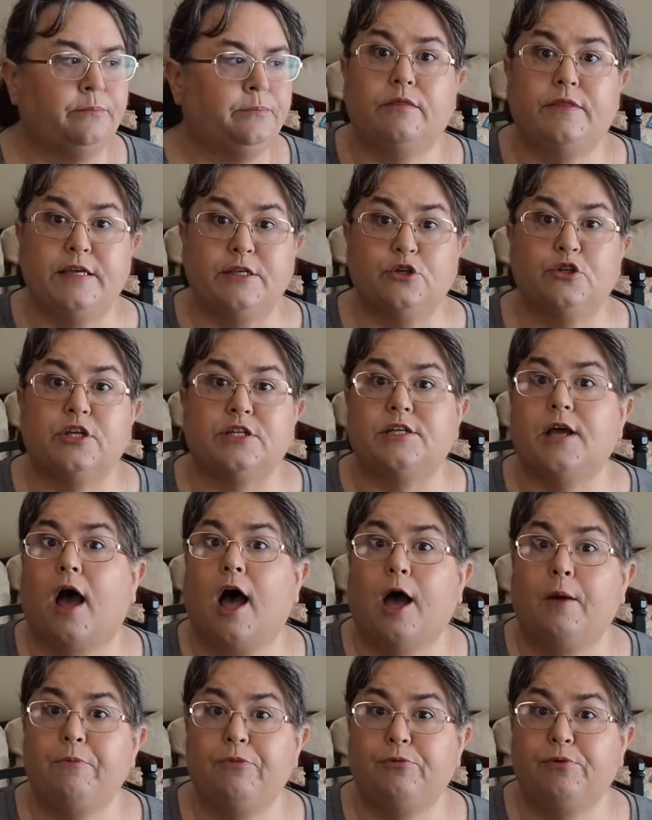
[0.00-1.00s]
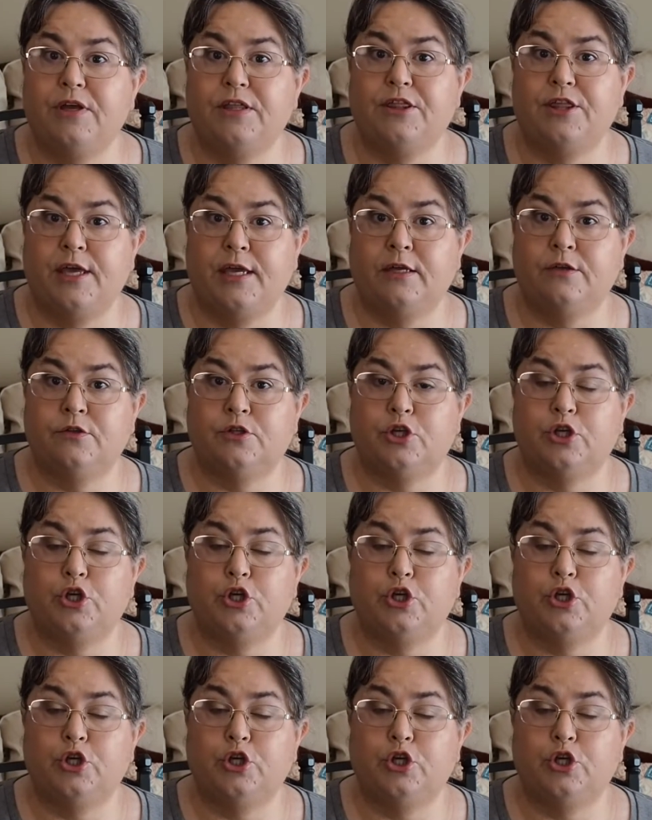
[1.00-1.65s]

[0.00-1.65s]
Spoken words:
These are the top 3 things